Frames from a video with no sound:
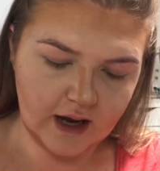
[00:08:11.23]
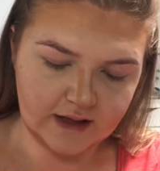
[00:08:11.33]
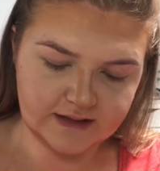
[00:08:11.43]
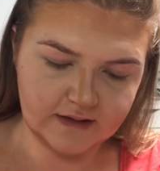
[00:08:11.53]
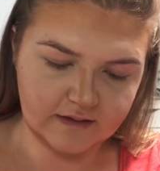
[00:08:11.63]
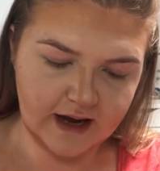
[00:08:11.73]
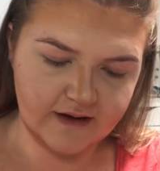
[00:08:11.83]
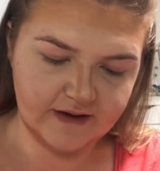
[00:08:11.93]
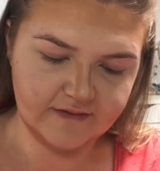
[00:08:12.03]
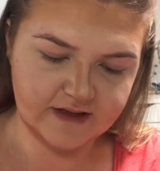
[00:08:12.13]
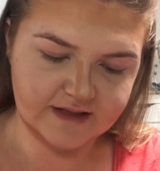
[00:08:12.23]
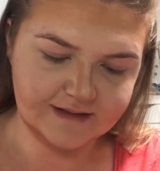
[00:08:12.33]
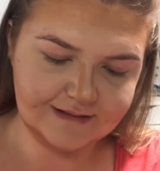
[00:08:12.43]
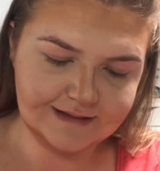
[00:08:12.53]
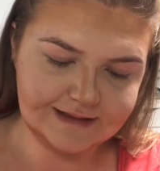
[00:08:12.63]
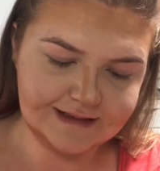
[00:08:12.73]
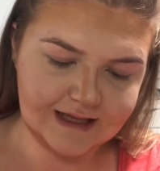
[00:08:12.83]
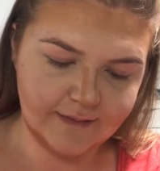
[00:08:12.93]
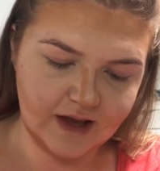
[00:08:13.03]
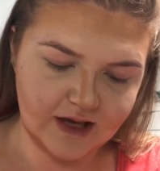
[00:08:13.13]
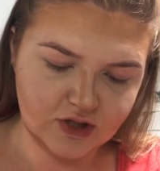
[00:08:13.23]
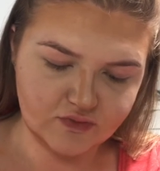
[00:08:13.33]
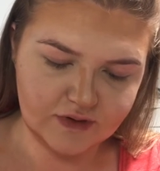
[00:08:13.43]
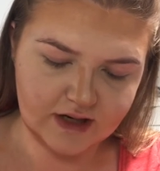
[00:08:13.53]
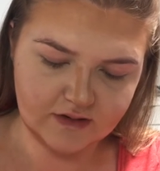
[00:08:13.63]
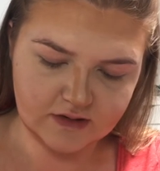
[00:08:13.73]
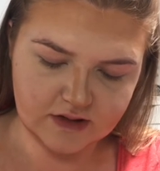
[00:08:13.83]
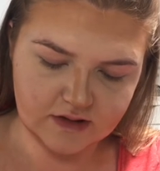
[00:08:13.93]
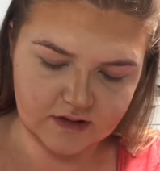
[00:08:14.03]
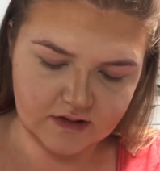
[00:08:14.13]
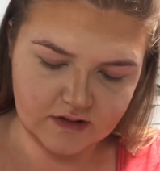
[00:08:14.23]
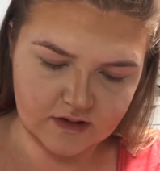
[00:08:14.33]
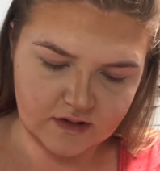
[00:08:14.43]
I'll still kind of have this semi-ish right undertone.